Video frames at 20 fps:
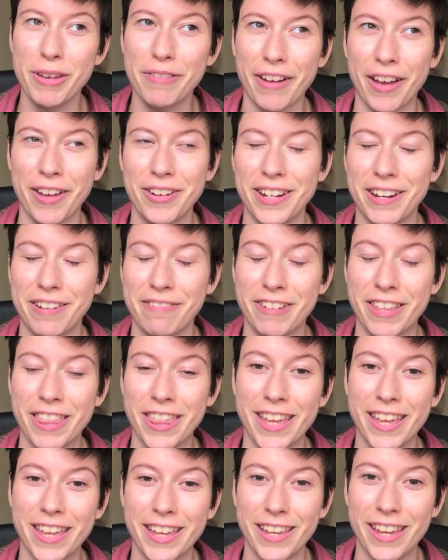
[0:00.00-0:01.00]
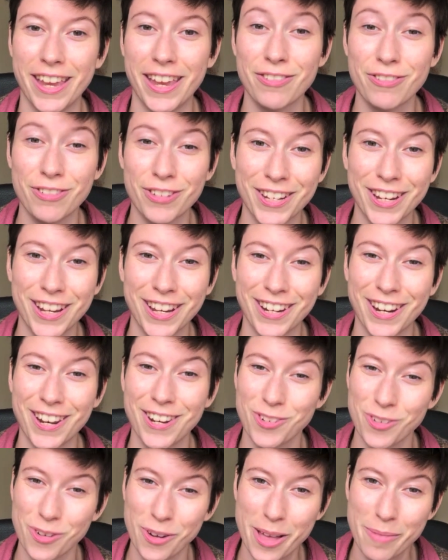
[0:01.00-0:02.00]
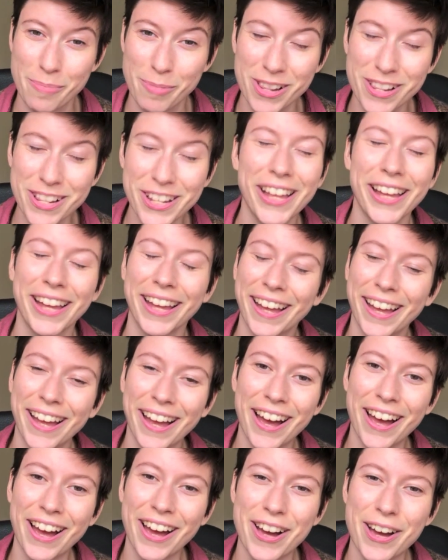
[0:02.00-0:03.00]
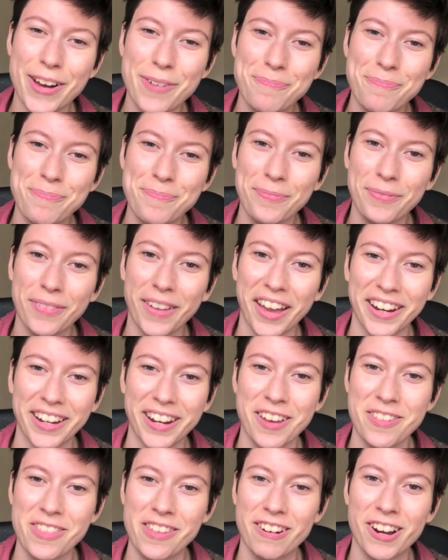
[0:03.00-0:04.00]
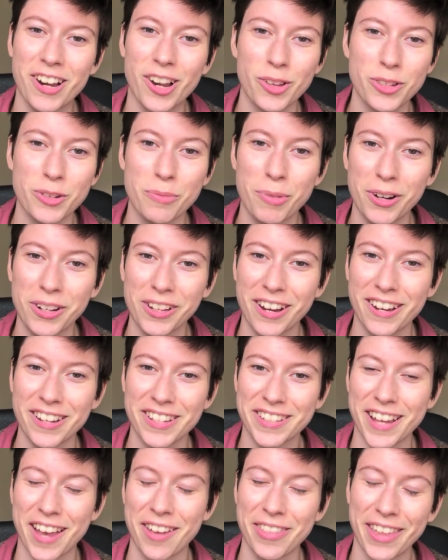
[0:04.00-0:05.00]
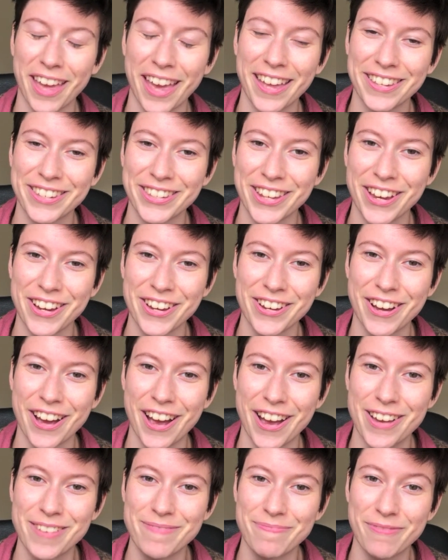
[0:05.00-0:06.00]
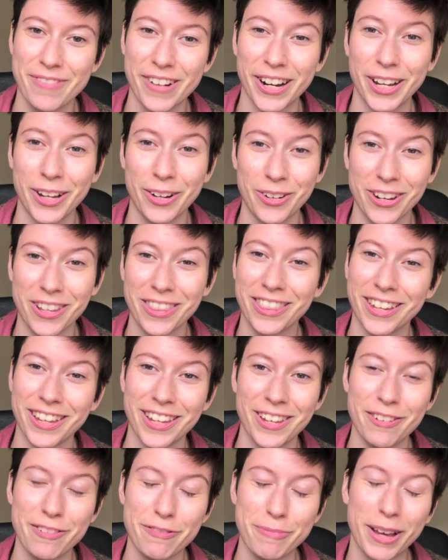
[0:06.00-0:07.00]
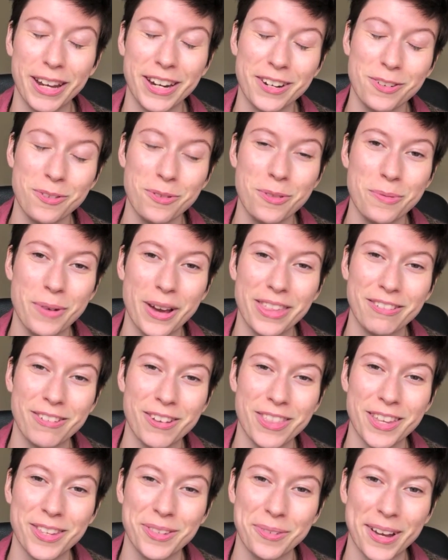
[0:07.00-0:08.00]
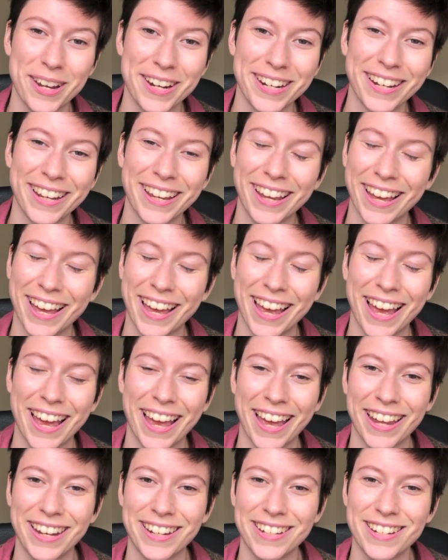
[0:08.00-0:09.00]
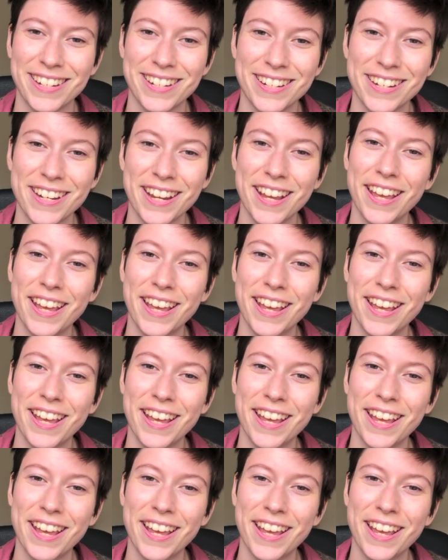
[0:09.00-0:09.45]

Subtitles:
you found everything interesting and enjoyable. I know there are lots of podcasts out there, so I'm really honoured that you've made it all the way through this one. And